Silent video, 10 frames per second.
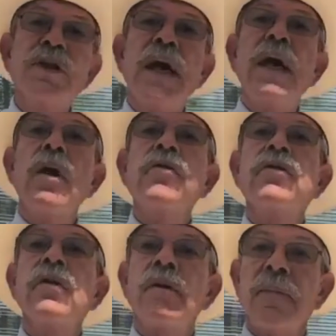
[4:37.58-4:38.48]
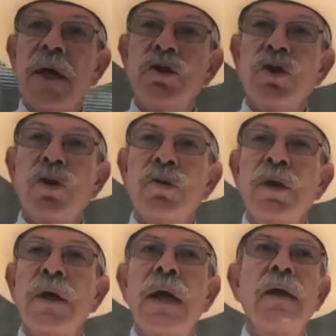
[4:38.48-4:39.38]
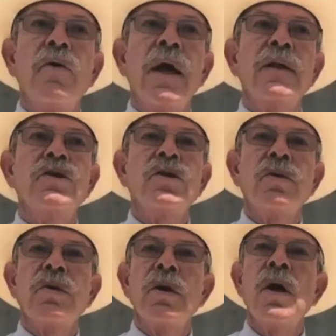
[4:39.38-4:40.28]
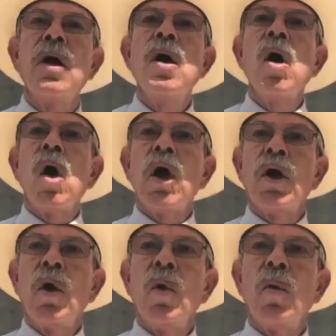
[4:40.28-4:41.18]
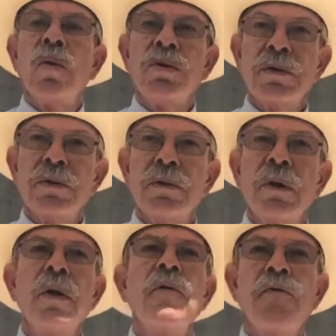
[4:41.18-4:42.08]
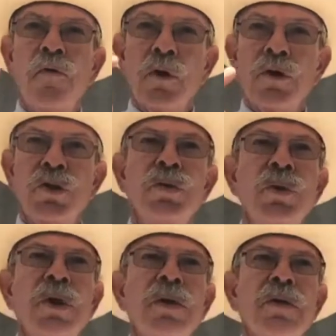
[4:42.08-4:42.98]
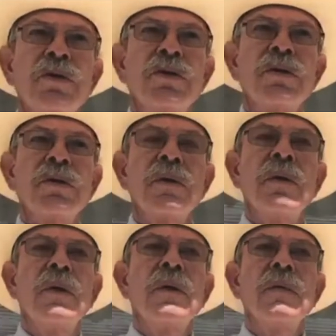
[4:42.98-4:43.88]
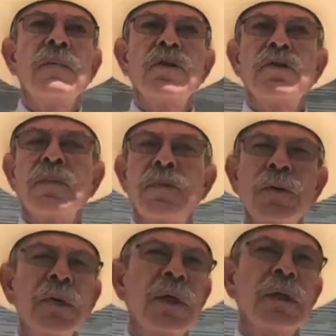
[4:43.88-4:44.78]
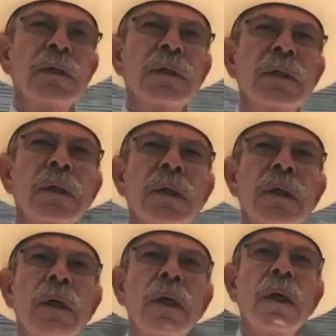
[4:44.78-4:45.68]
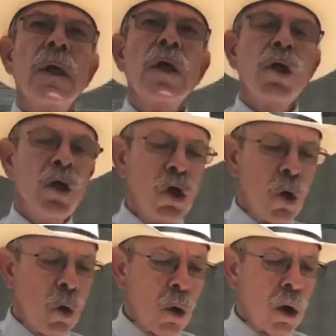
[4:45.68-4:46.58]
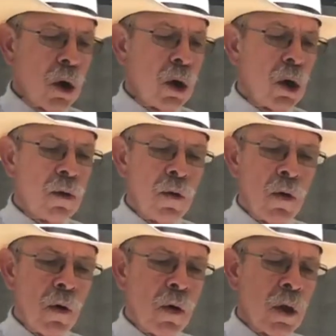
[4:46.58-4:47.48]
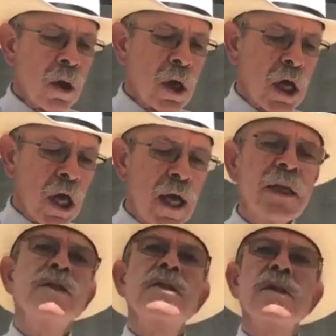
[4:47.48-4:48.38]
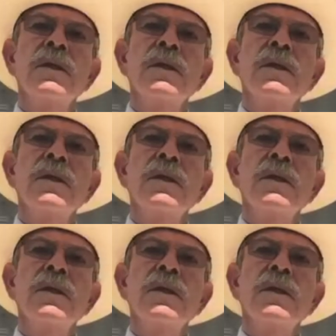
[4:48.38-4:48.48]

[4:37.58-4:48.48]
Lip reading: the health of my children and grandchildren on hold for 2 years. Mr. Pruitt, your cuts